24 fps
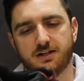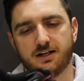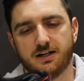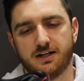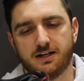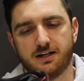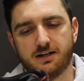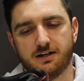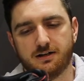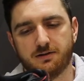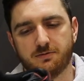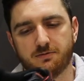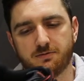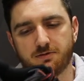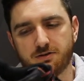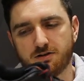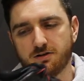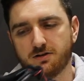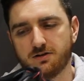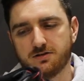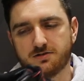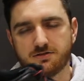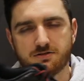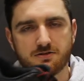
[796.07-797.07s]
The
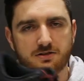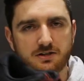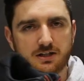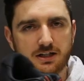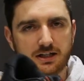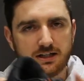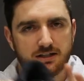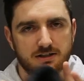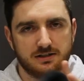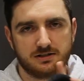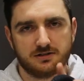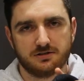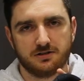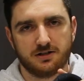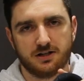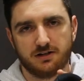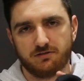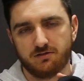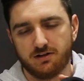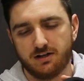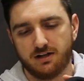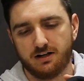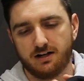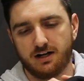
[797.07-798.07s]
Ghost 13 did
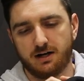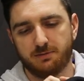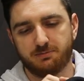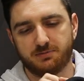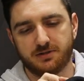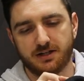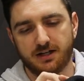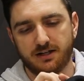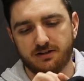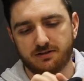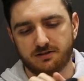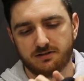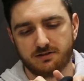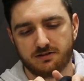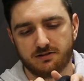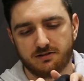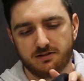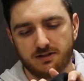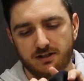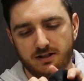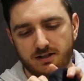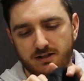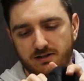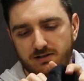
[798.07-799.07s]
kind of update
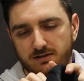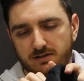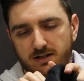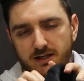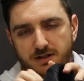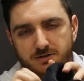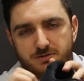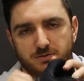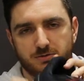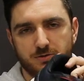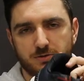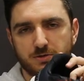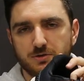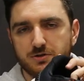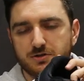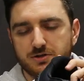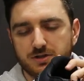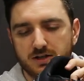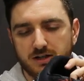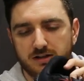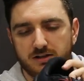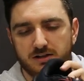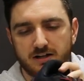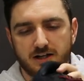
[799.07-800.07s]
the lateral
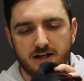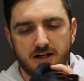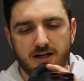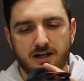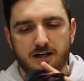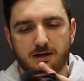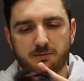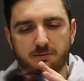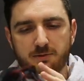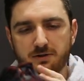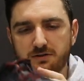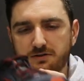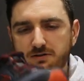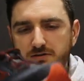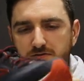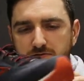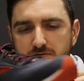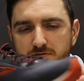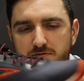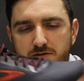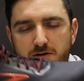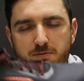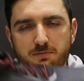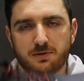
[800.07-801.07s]
cushioning, but
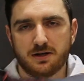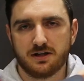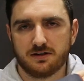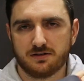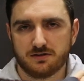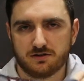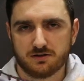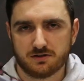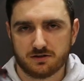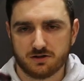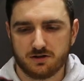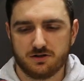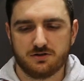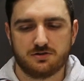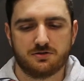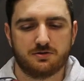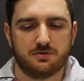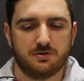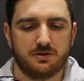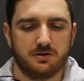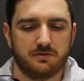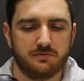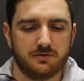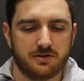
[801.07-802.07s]
compared to the Ghost
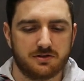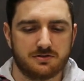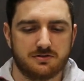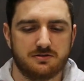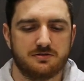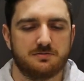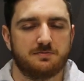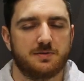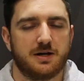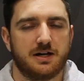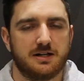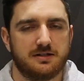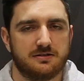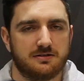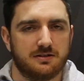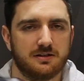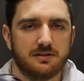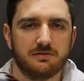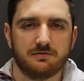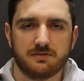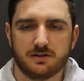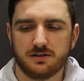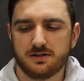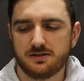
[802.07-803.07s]
12, this is
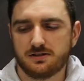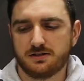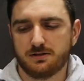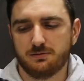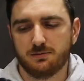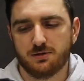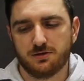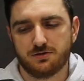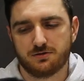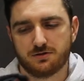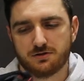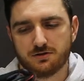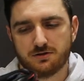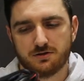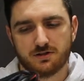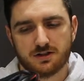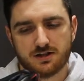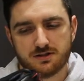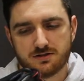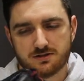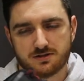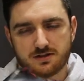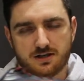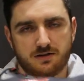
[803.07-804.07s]
basically a very similar shoe.
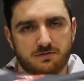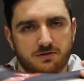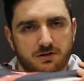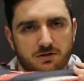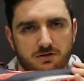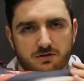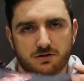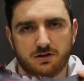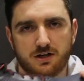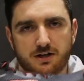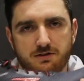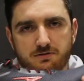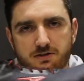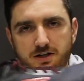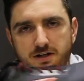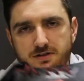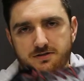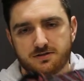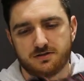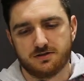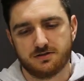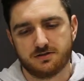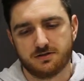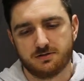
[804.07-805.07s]
They just have a guide
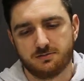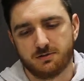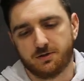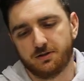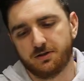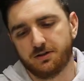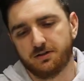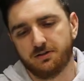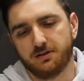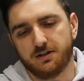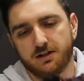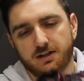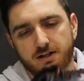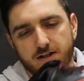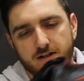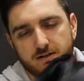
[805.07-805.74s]
rail system on it.